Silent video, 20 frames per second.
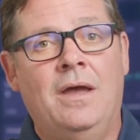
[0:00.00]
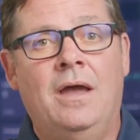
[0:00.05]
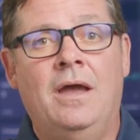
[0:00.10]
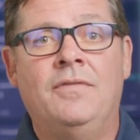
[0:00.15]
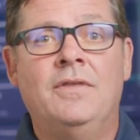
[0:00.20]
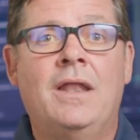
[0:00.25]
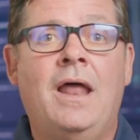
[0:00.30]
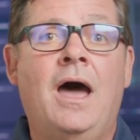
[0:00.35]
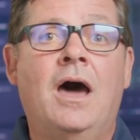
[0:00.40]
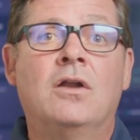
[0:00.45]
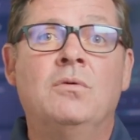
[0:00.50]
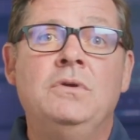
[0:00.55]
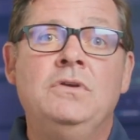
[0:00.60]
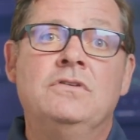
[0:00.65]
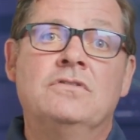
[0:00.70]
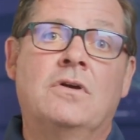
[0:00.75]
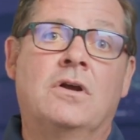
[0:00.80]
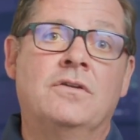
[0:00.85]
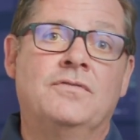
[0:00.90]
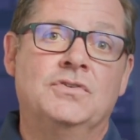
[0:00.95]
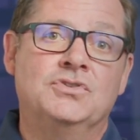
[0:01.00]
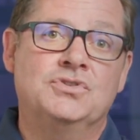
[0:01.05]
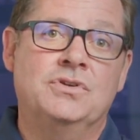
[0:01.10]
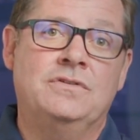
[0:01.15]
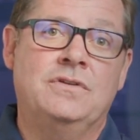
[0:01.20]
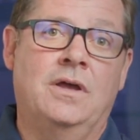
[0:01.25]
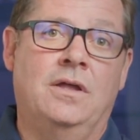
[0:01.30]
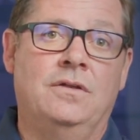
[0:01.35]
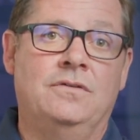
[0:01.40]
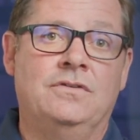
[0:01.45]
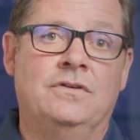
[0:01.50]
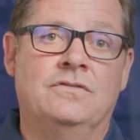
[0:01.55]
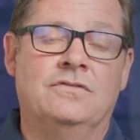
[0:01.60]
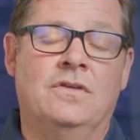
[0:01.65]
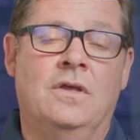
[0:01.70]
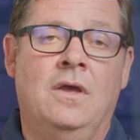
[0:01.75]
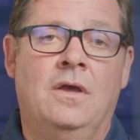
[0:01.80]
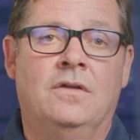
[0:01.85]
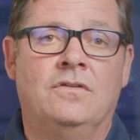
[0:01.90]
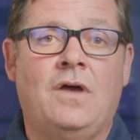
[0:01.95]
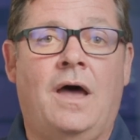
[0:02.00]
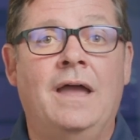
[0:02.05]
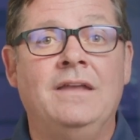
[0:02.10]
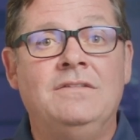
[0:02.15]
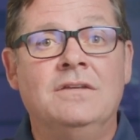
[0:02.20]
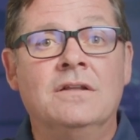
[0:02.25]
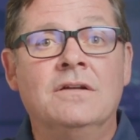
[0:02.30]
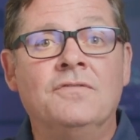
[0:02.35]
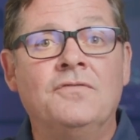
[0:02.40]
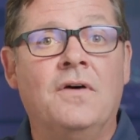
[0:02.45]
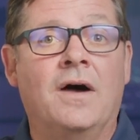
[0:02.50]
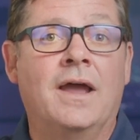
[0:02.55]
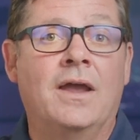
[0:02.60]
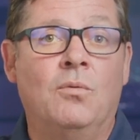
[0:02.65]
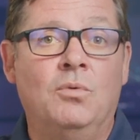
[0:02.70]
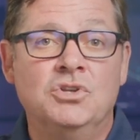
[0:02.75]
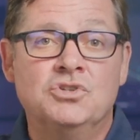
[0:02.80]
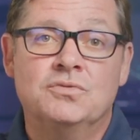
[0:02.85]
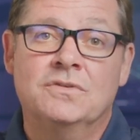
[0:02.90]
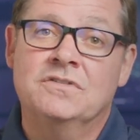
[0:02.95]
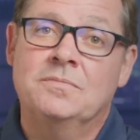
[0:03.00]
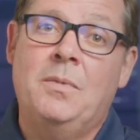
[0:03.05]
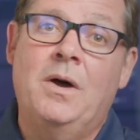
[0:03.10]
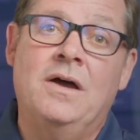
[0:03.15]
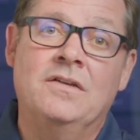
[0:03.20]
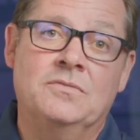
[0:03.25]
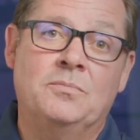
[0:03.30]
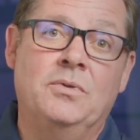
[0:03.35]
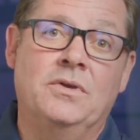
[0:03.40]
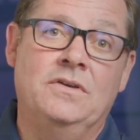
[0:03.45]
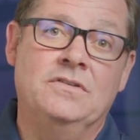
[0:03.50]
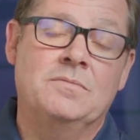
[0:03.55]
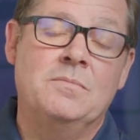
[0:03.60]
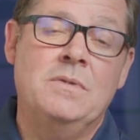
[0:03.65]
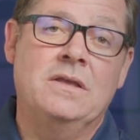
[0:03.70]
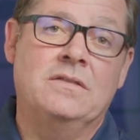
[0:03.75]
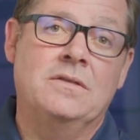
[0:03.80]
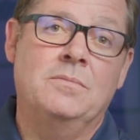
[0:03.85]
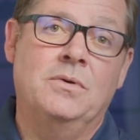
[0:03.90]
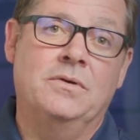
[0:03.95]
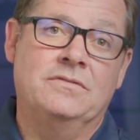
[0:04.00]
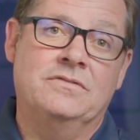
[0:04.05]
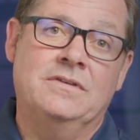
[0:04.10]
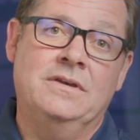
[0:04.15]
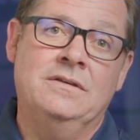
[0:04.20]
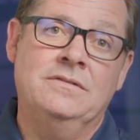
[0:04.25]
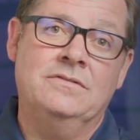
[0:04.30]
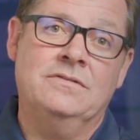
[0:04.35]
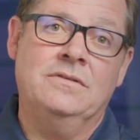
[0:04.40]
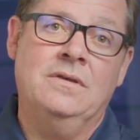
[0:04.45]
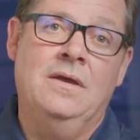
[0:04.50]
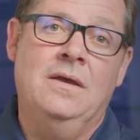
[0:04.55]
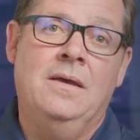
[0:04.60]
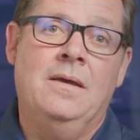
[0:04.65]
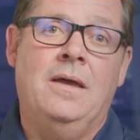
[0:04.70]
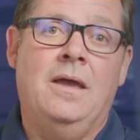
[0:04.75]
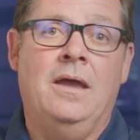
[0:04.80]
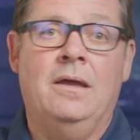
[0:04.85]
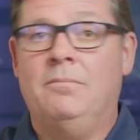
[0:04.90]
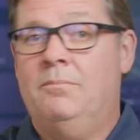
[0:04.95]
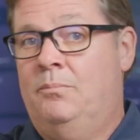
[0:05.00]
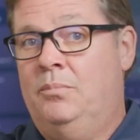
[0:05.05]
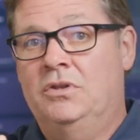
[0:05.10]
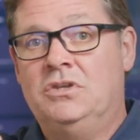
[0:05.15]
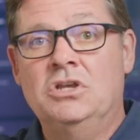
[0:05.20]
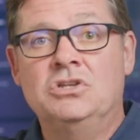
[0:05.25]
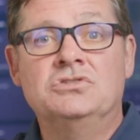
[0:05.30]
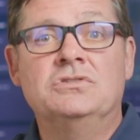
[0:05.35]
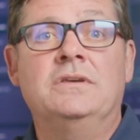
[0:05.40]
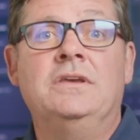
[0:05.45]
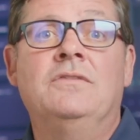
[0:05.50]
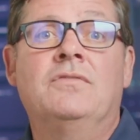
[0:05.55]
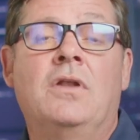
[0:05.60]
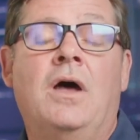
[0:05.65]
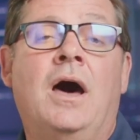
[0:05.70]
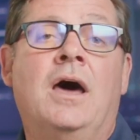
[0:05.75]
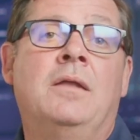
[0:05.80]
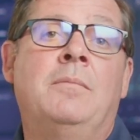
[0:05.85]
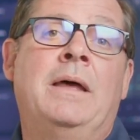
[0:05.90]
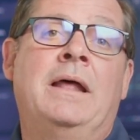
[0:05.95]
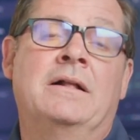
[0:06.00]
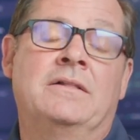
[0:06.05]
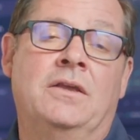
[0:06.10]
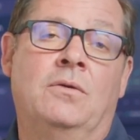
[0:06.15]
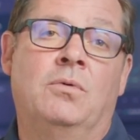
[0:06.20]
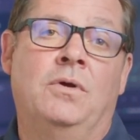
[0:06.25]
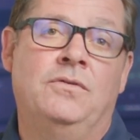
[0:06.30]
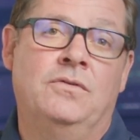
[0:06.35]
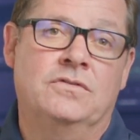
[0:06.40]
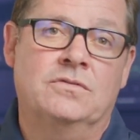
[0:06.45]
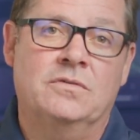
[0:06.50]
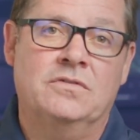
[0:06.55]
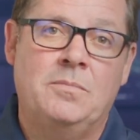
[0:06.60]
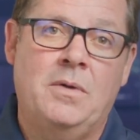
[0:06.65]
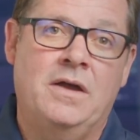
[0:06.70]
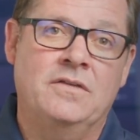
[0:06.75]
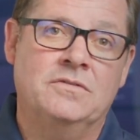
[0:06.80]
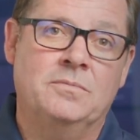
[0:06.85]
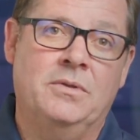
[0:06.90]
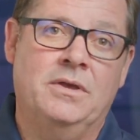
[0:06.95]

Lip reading: And then how do we use artificial intelligence to identify which response plays make the most sense and potentially even automatically run those response